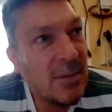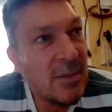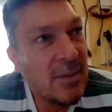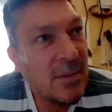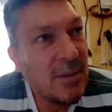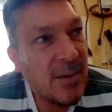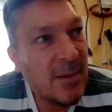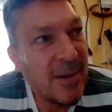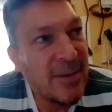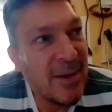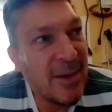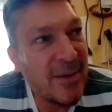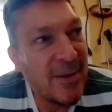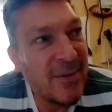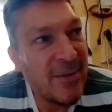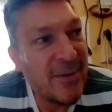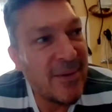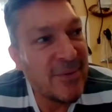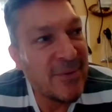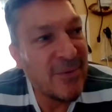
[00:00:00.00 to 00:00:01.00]
And
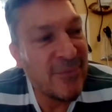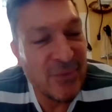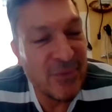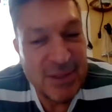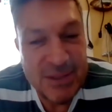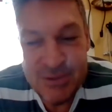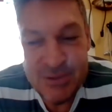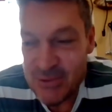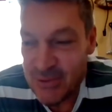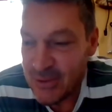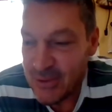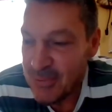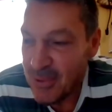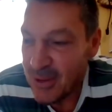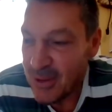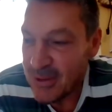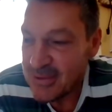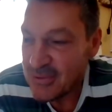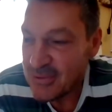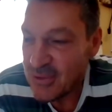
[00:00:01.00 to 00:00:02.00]
the funny story
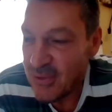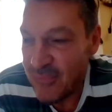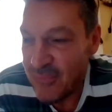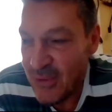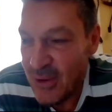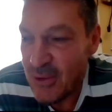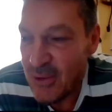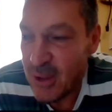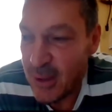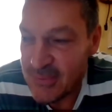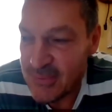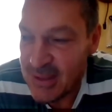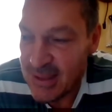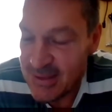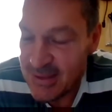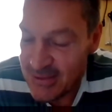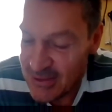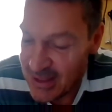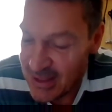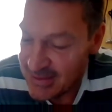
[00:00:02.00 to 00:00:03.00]
was, there was a few clubs
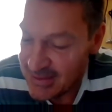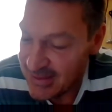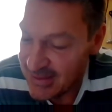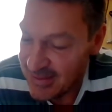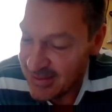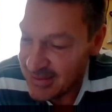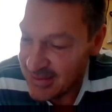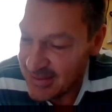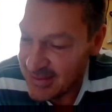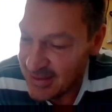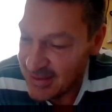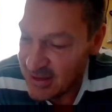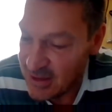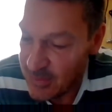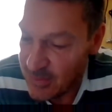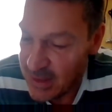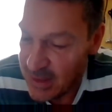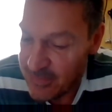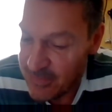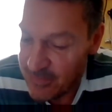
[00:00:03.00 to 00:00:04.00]
interested, and they said to me,